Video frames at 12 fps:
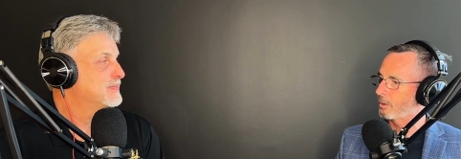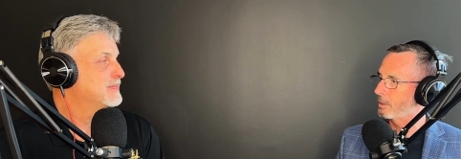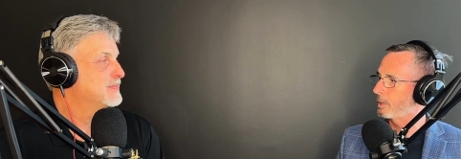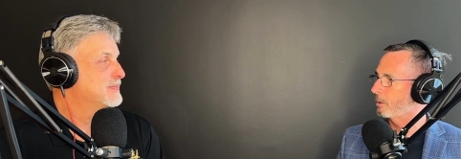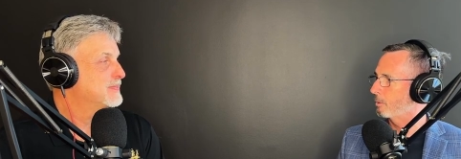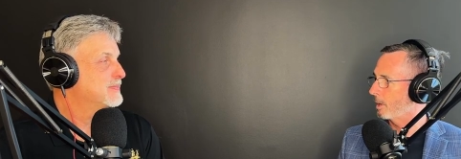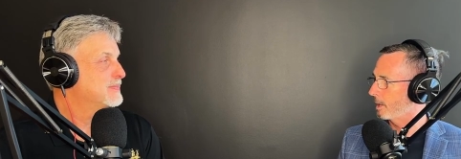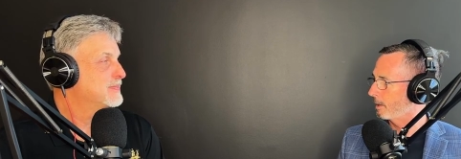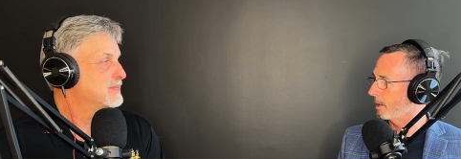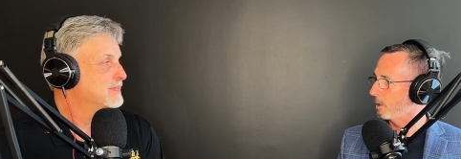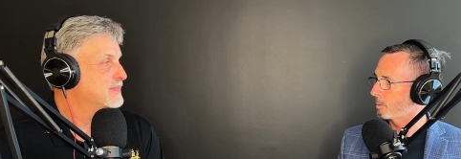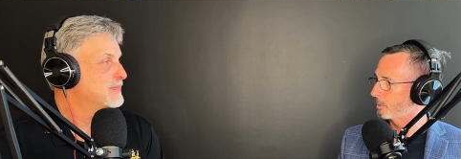Speaker 1: and D credit
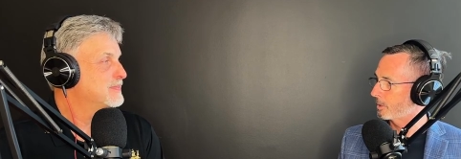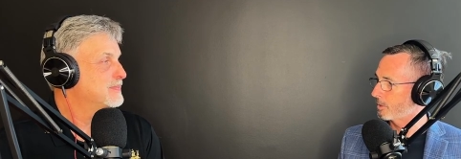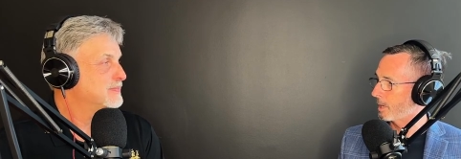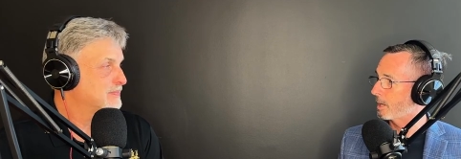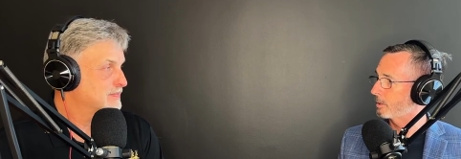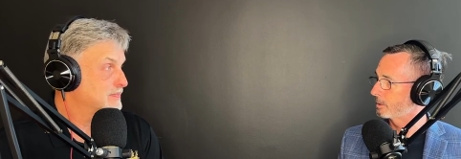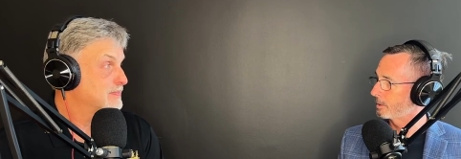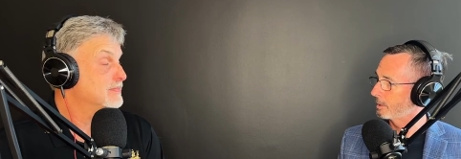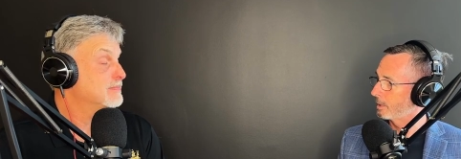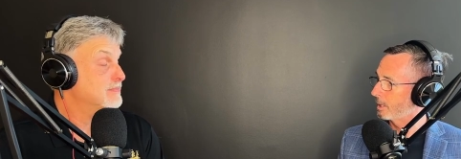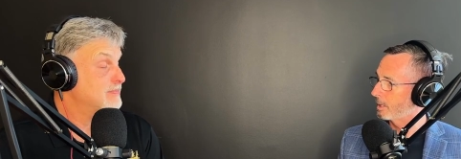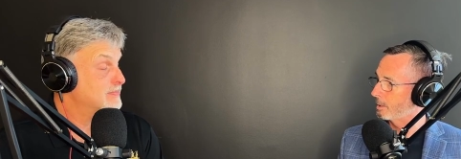helped us out.
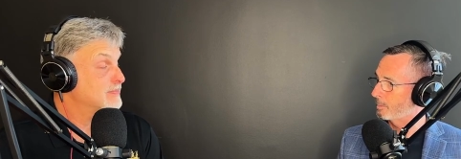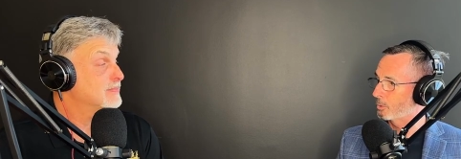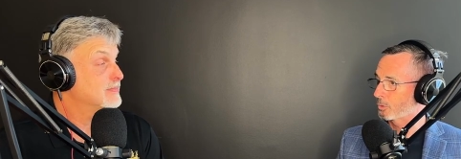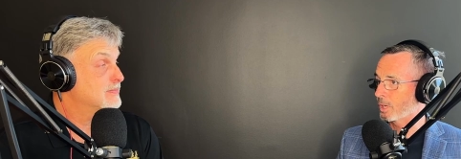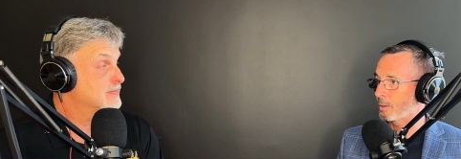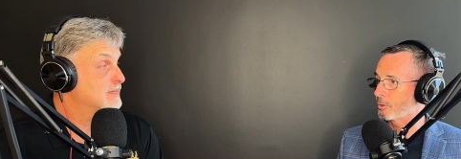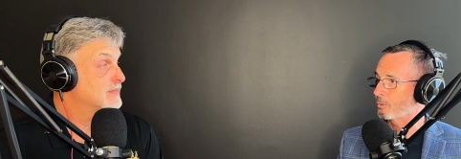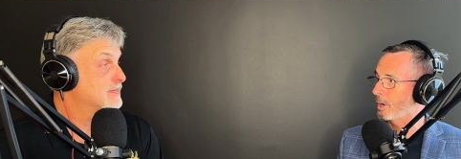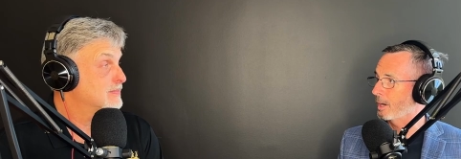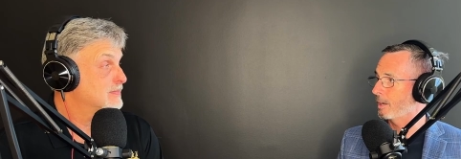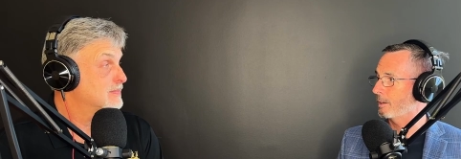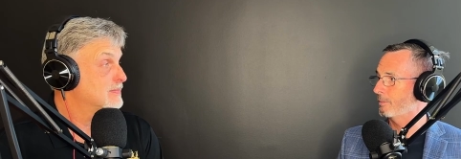Mm-hmm. um, it was coming
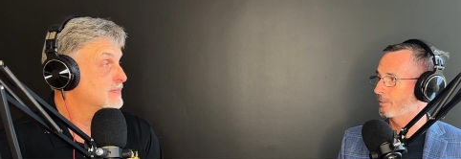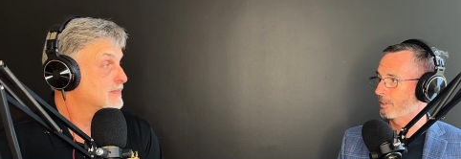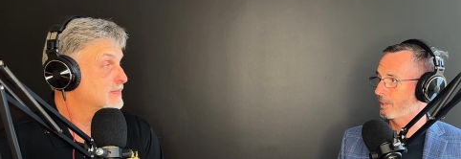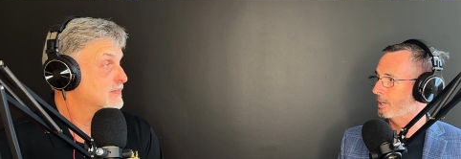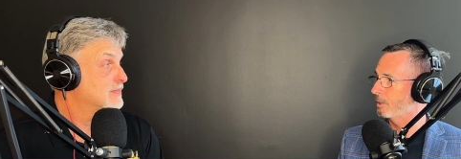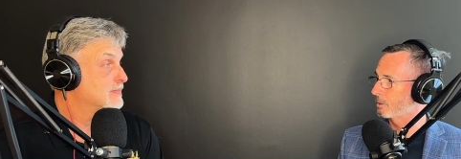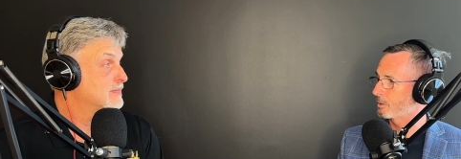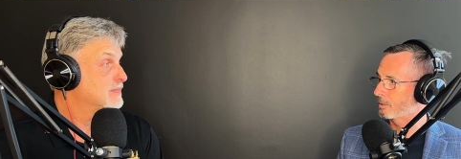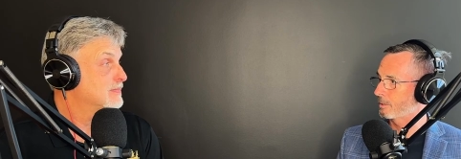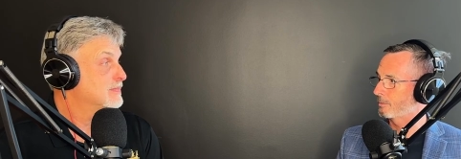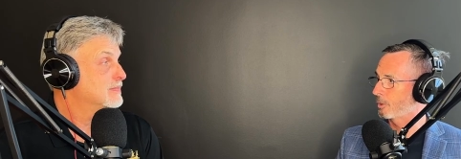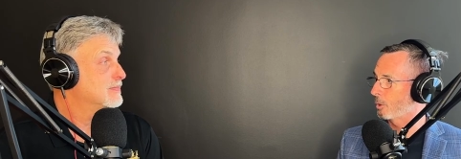right off of the heels
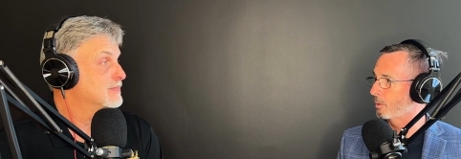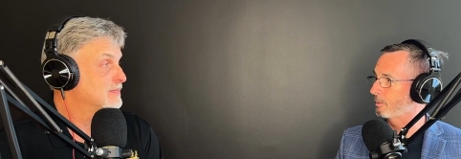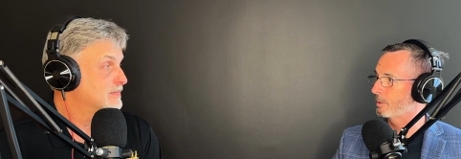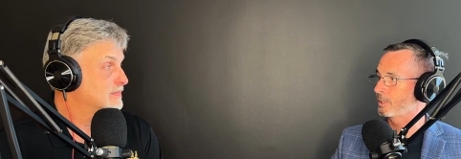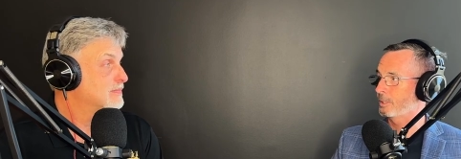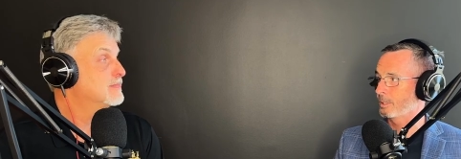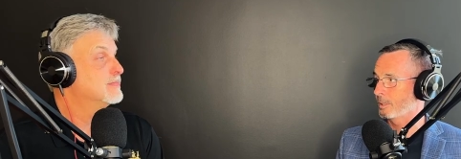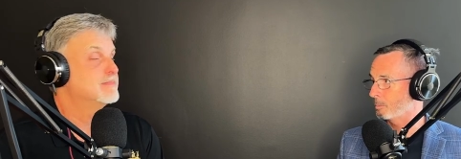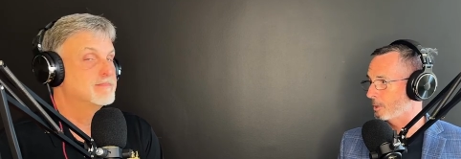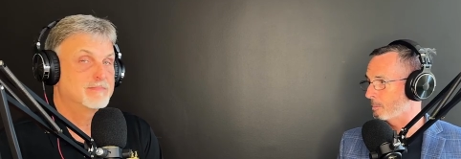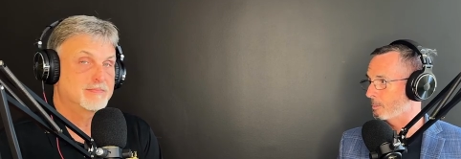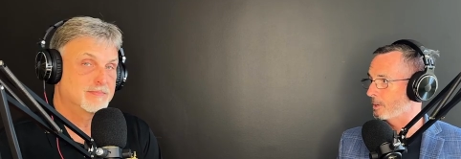of COVID and the
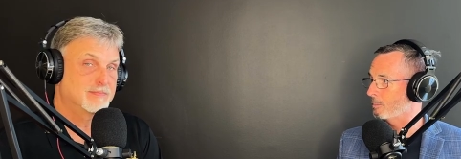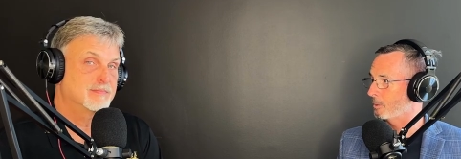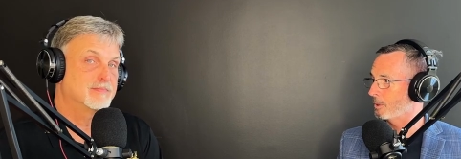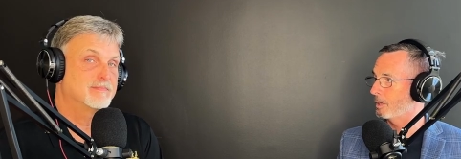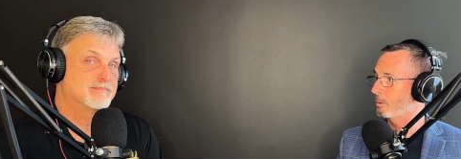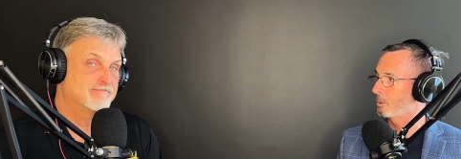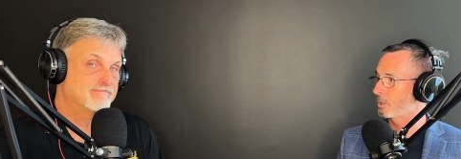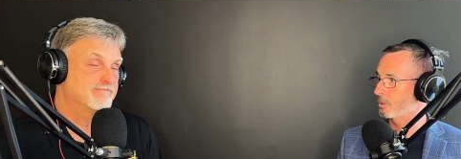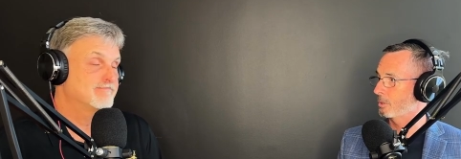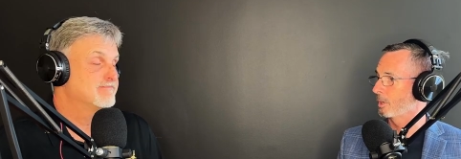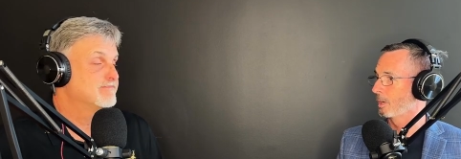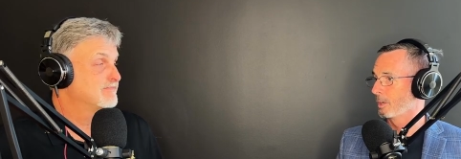P P P,
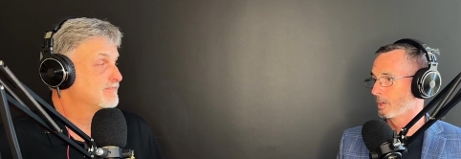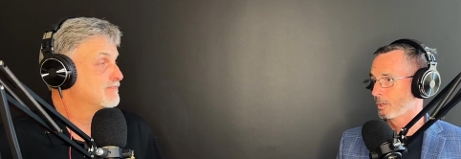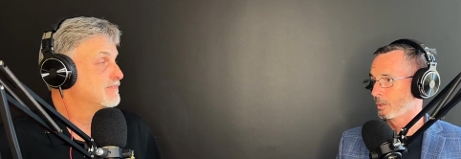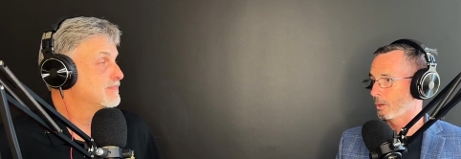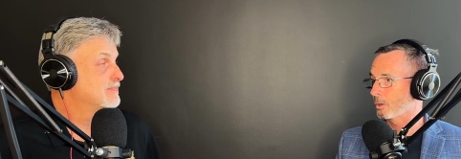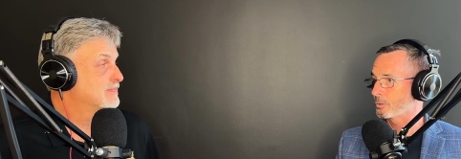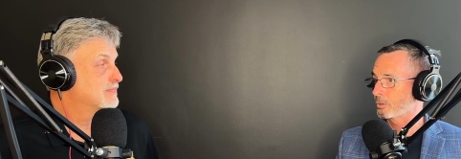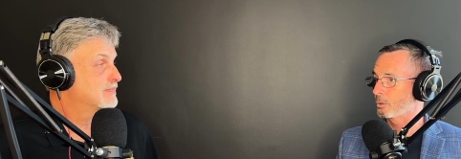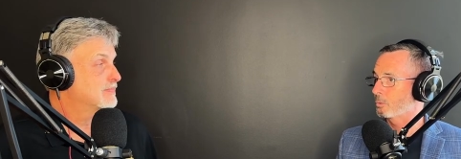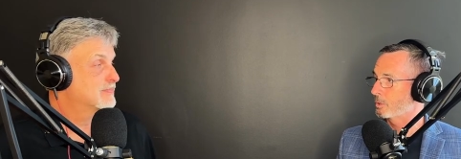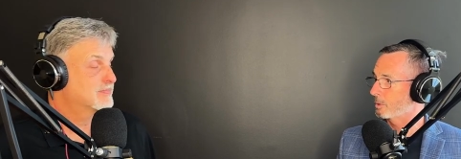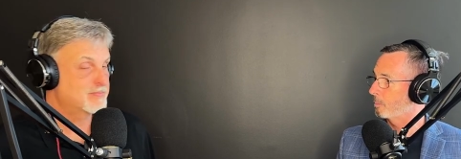which also
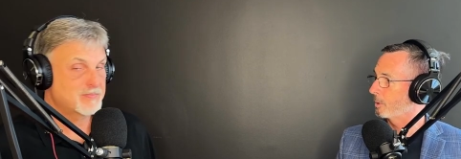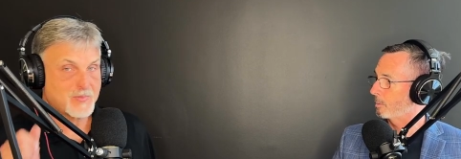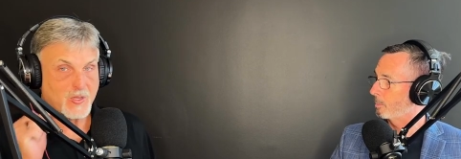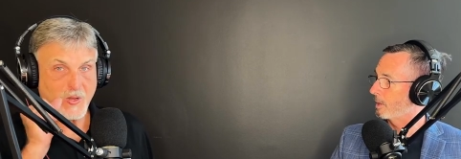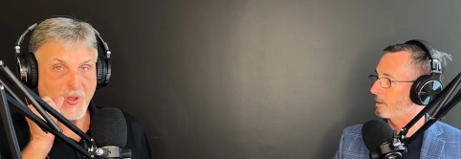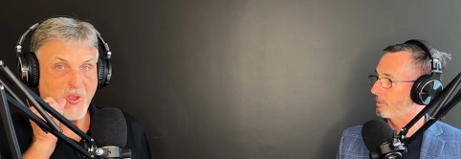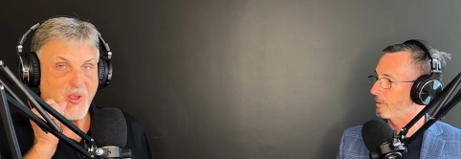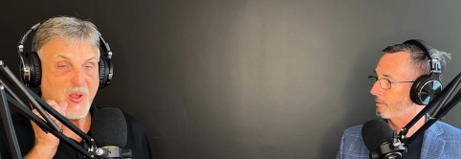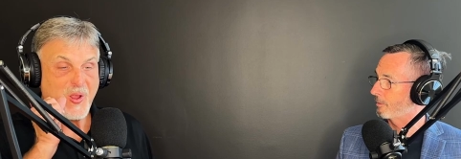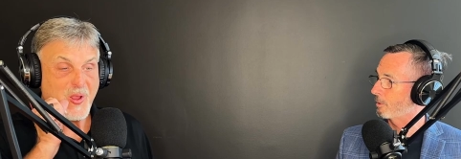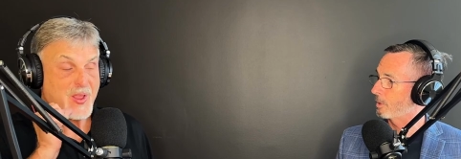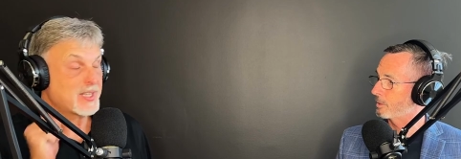was a big benefit
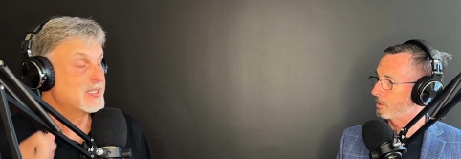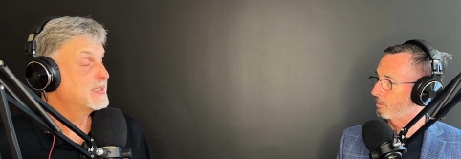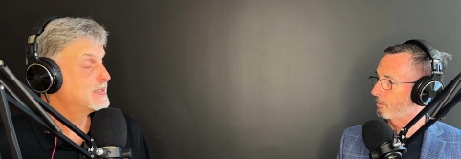for us,